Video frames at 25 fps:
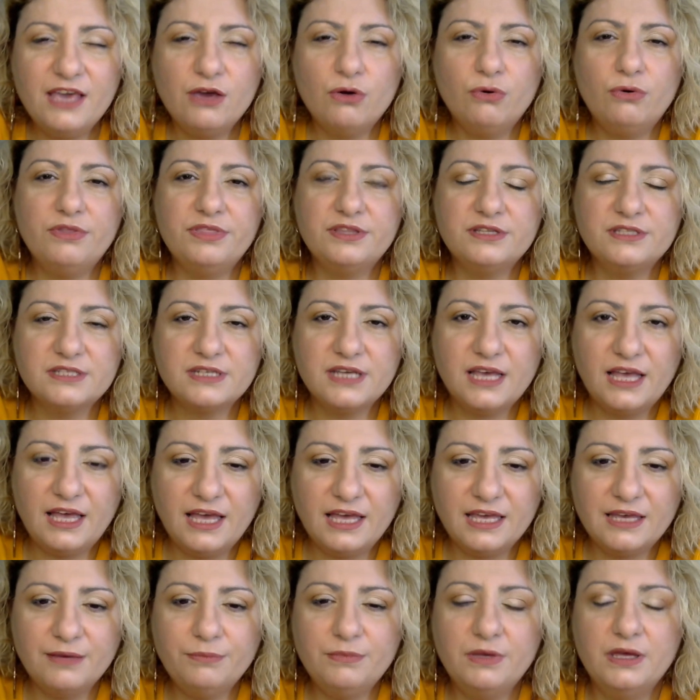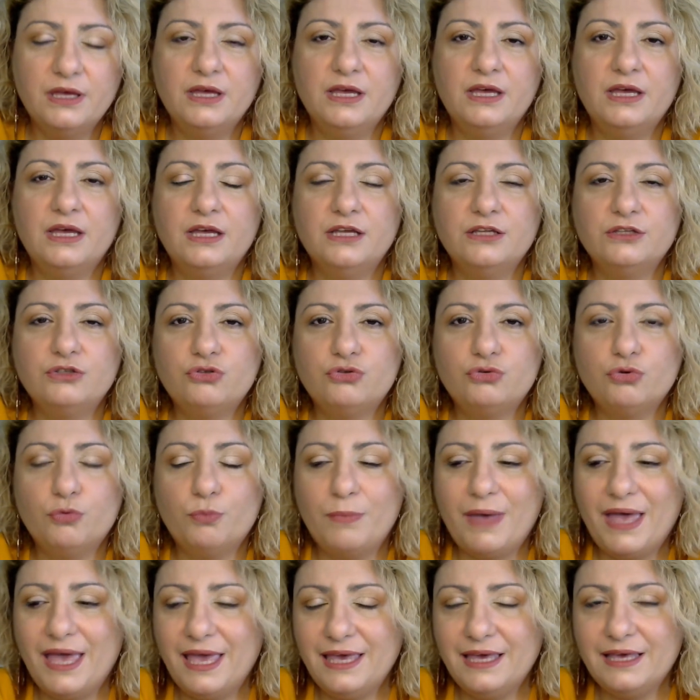all the time to
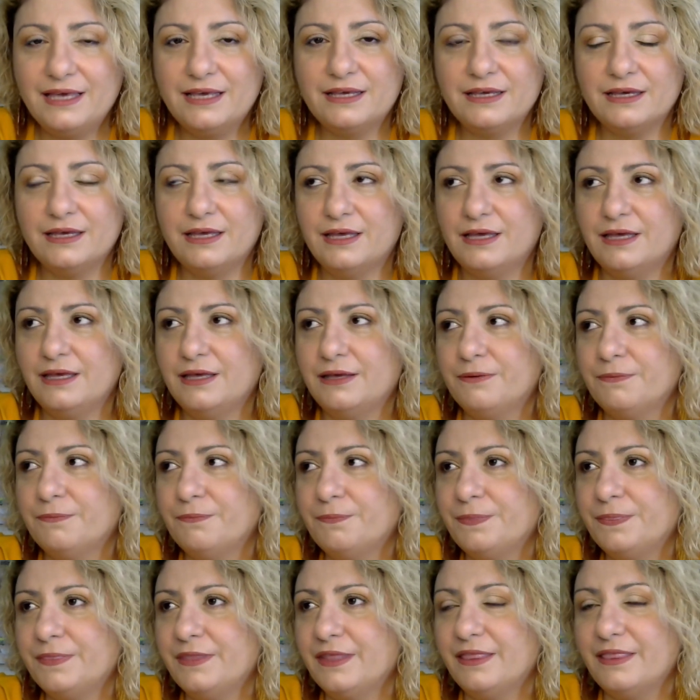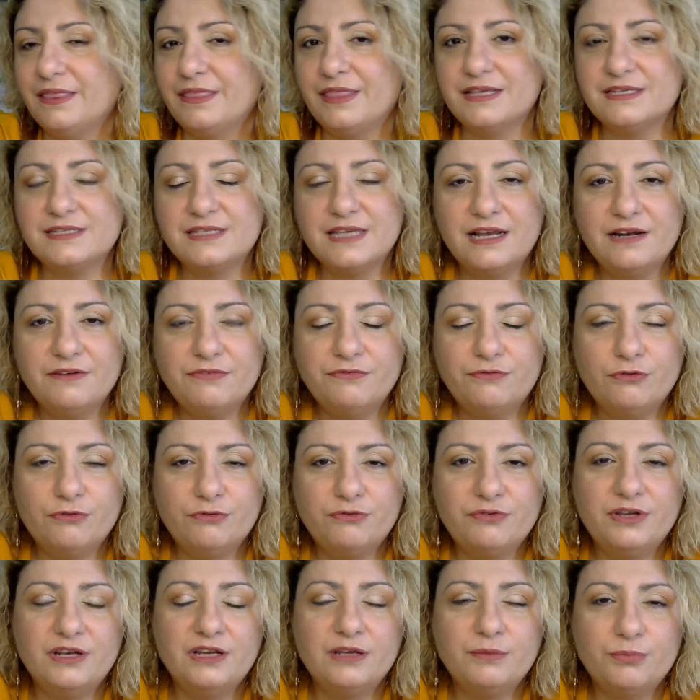make um, the
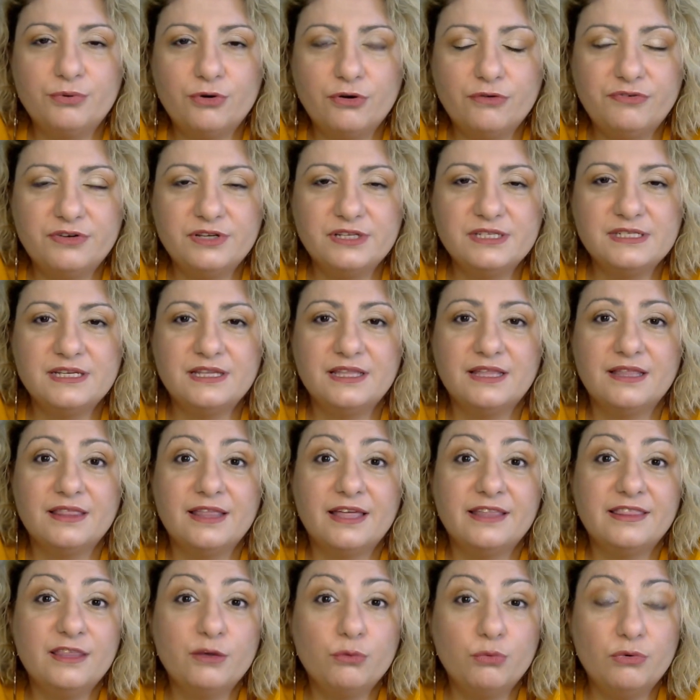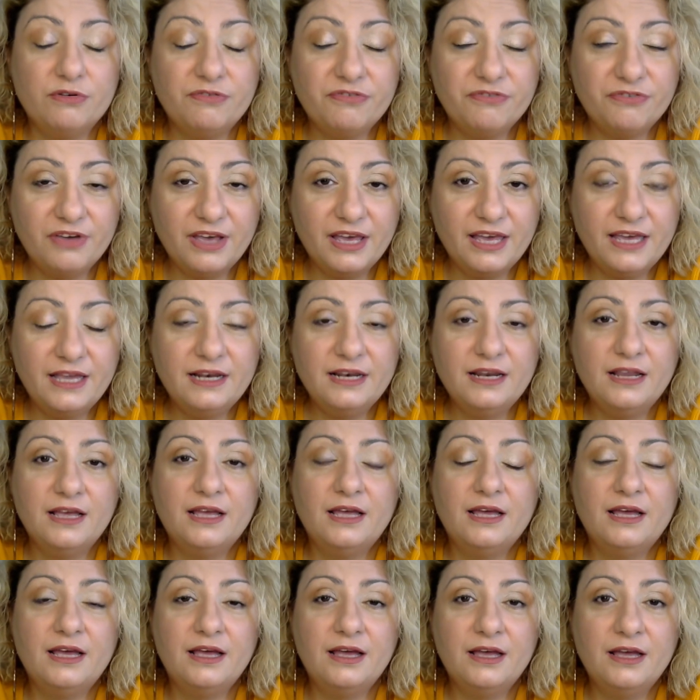self-fulfilling prophecy that they will fail
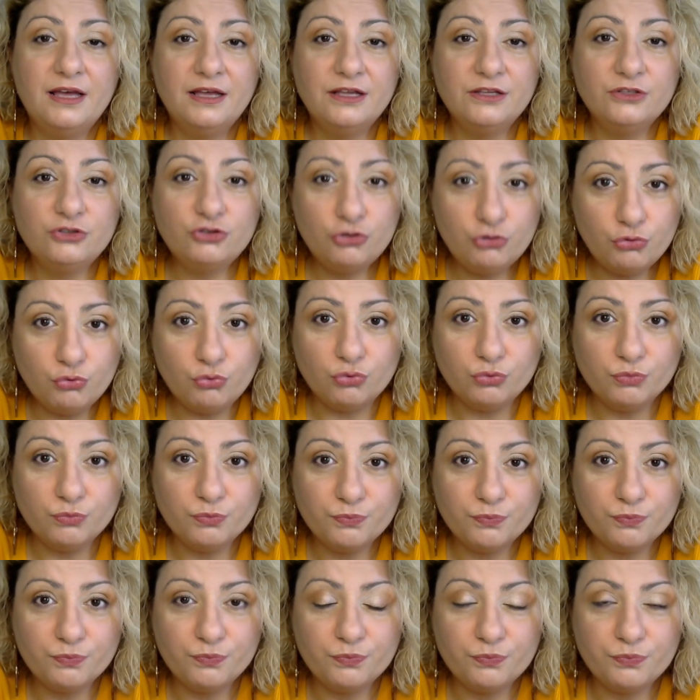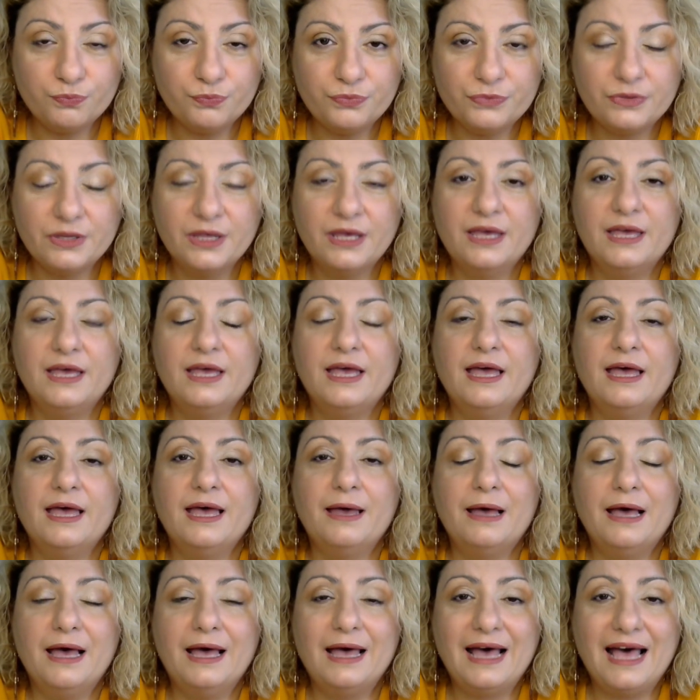true.
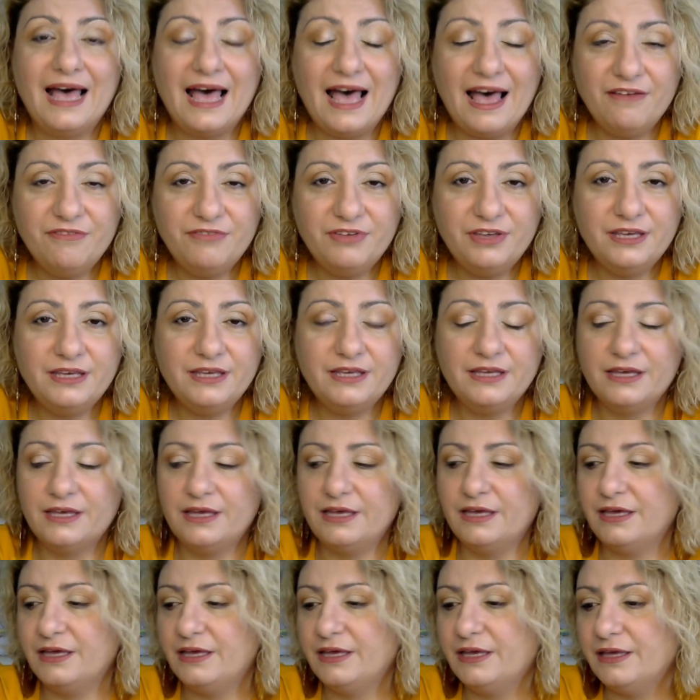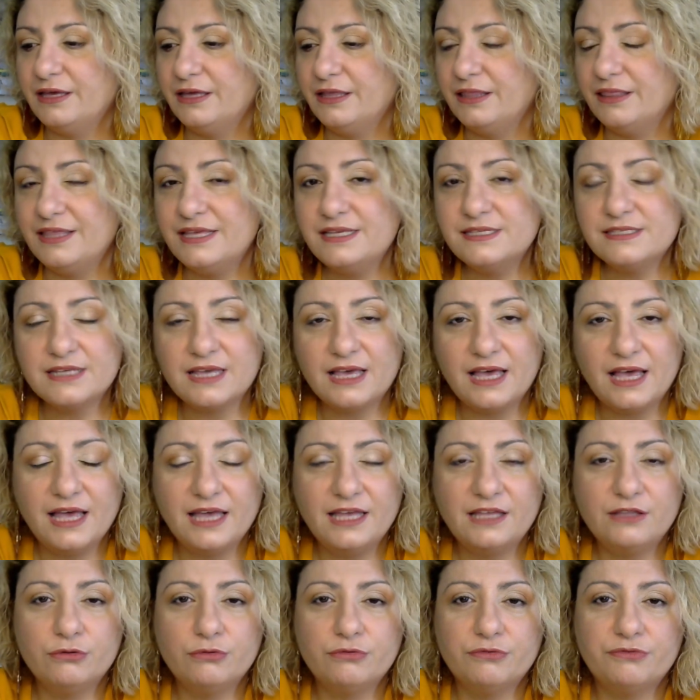Having uh, these
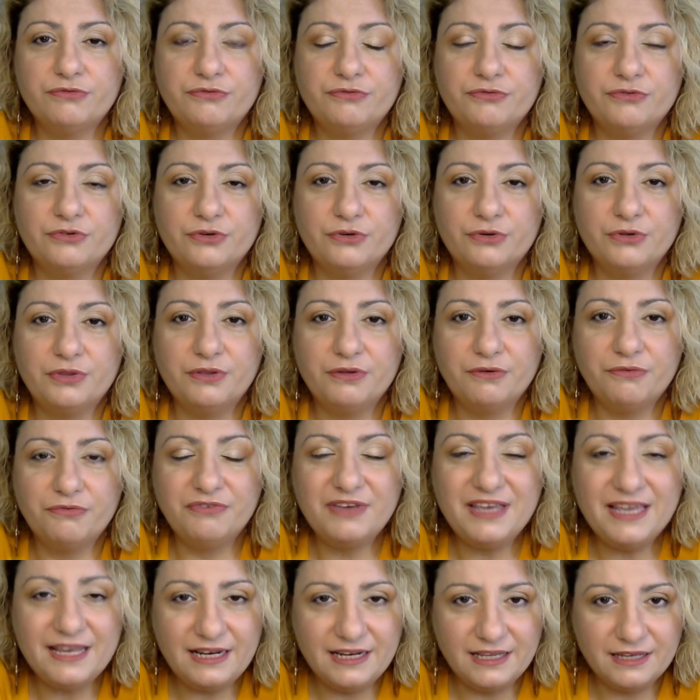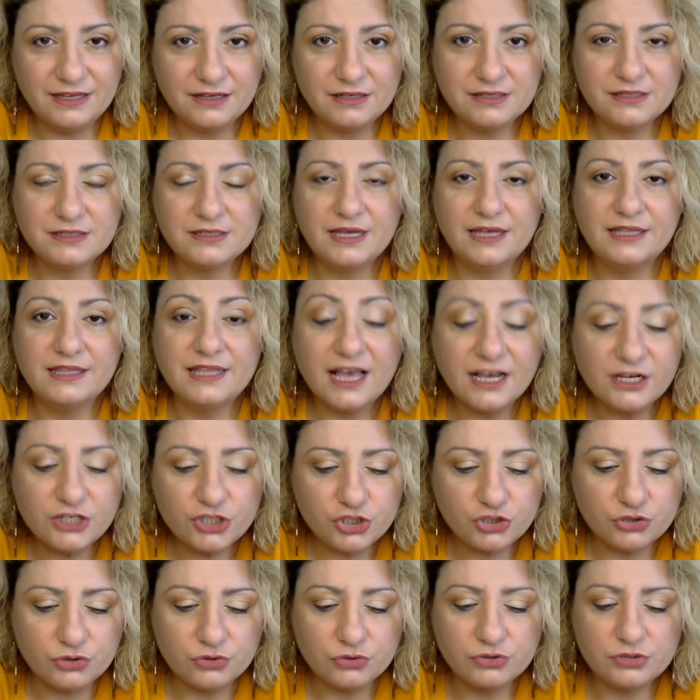kind of uh, feelings and
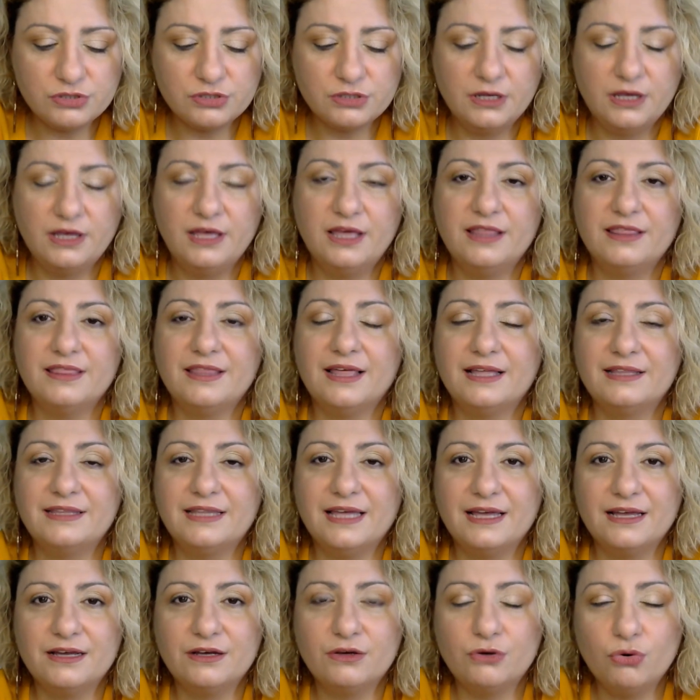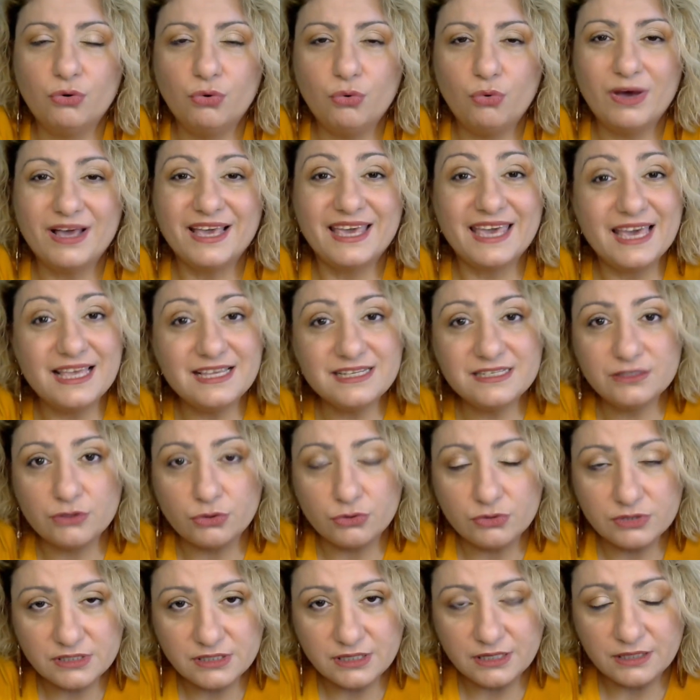actions that uh, go against
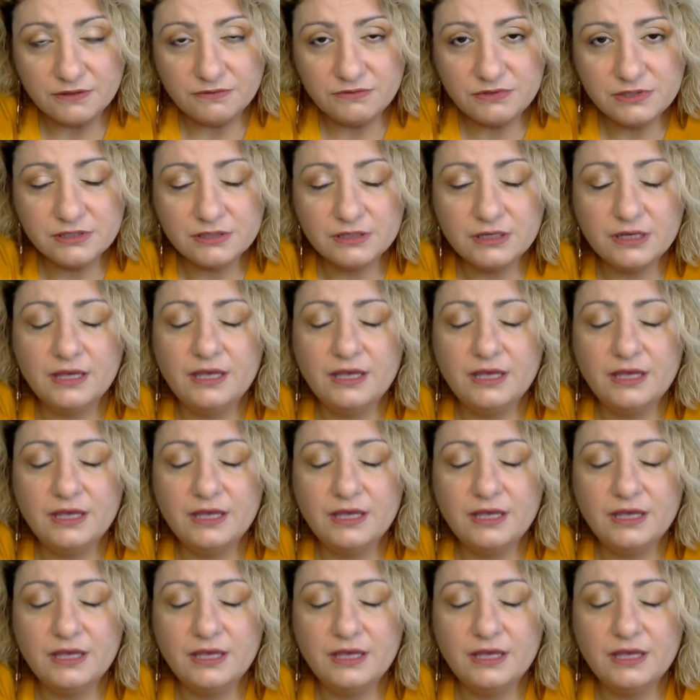ourselves